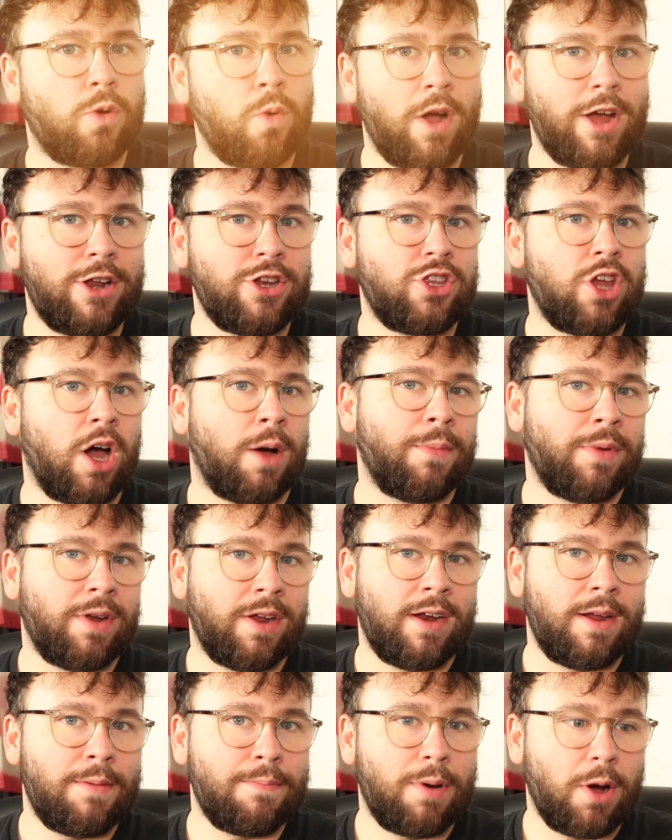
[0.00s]
quite a
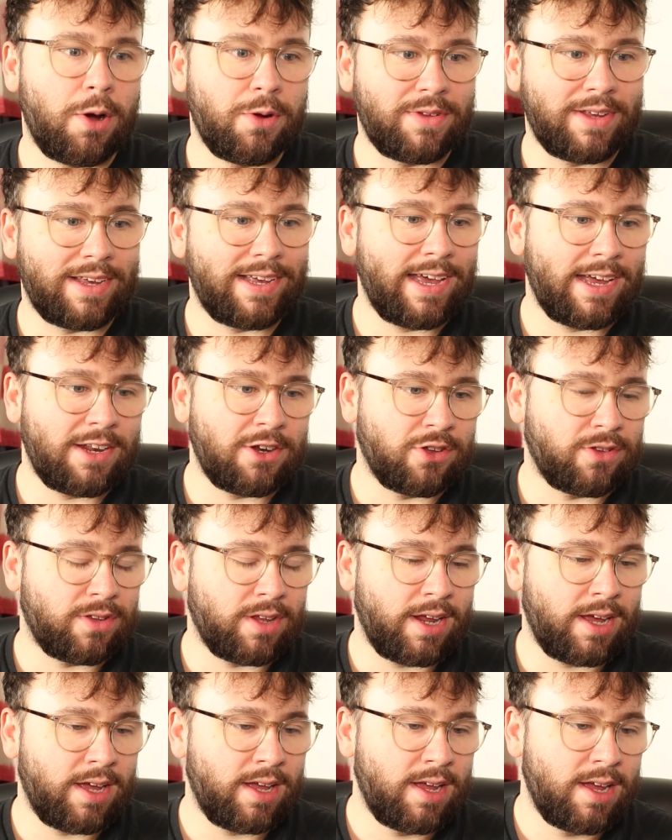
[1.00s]
dominant, imposing kit,
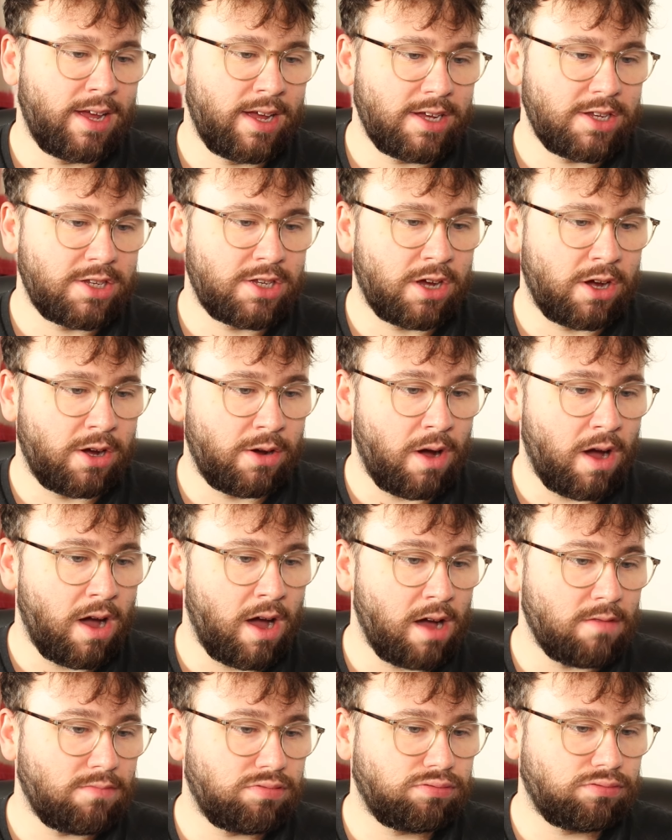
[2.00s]
doesn't it? So
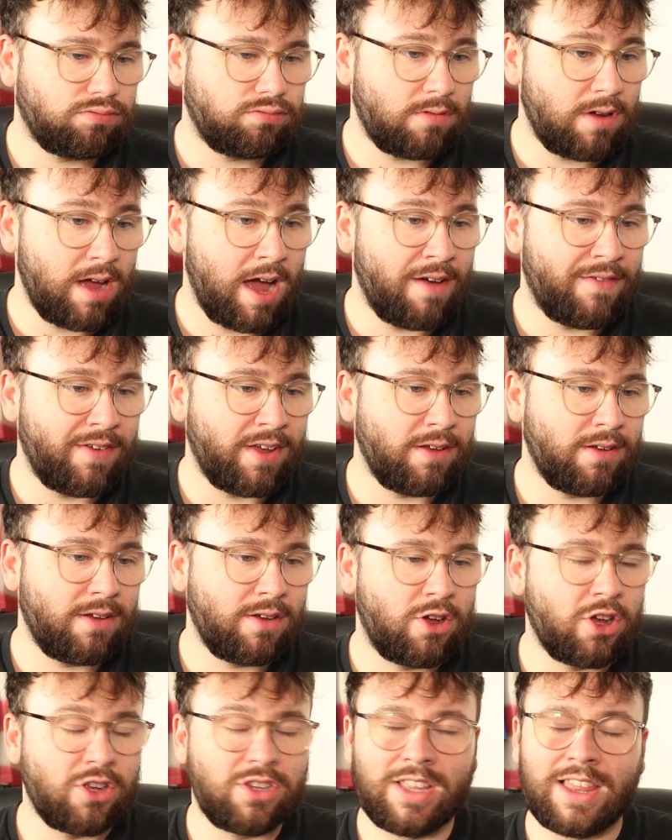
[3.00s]
I think
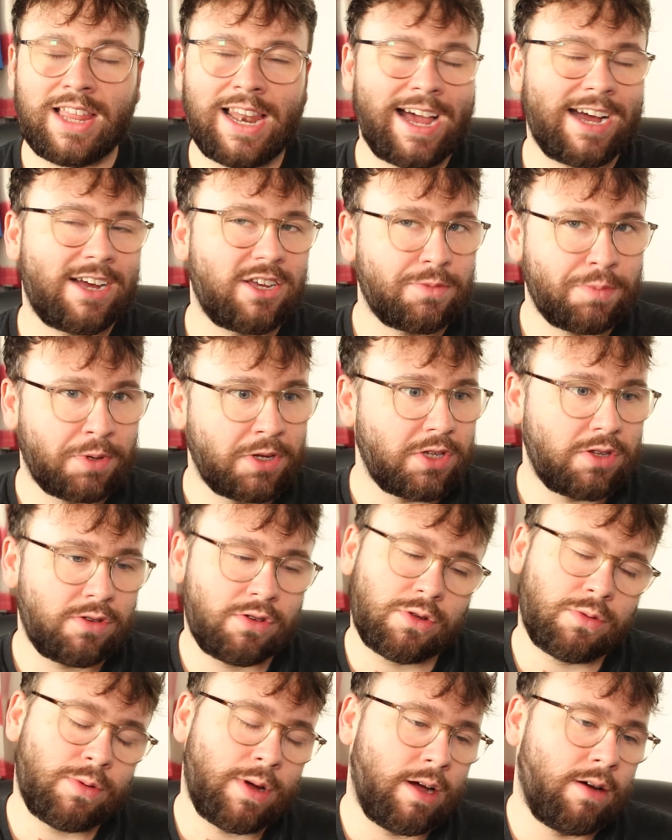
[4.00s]
because of the lack of sponsor
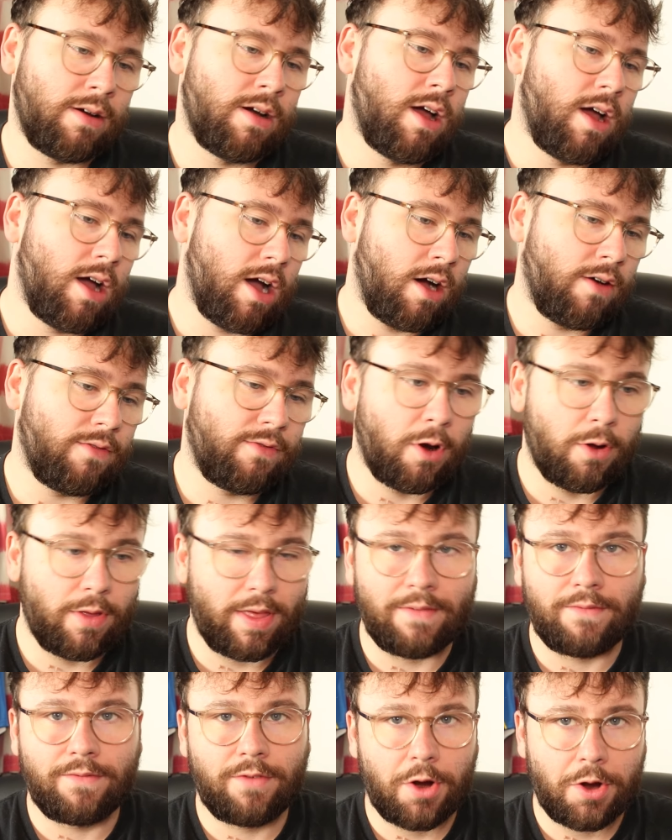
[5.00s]
as well, I'll throw
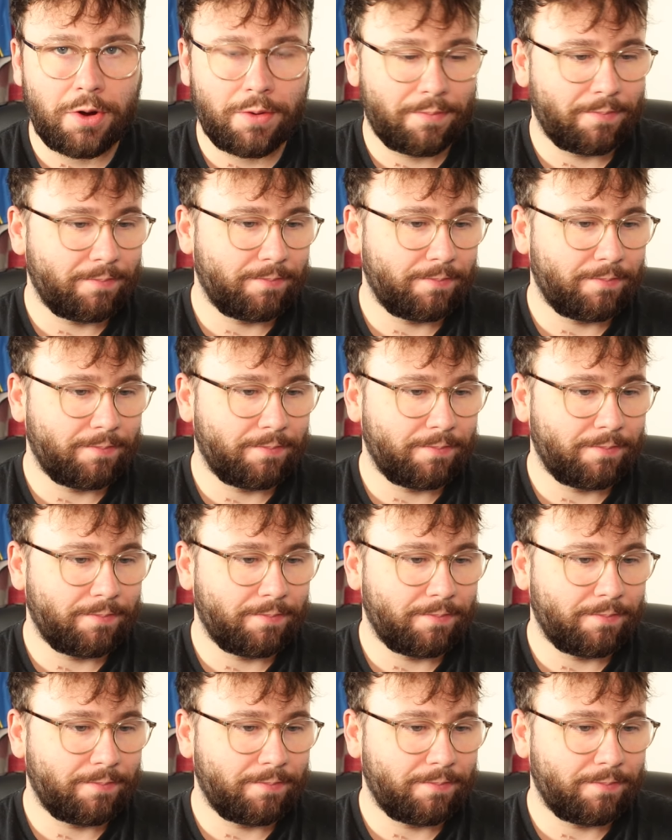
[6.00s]
them through.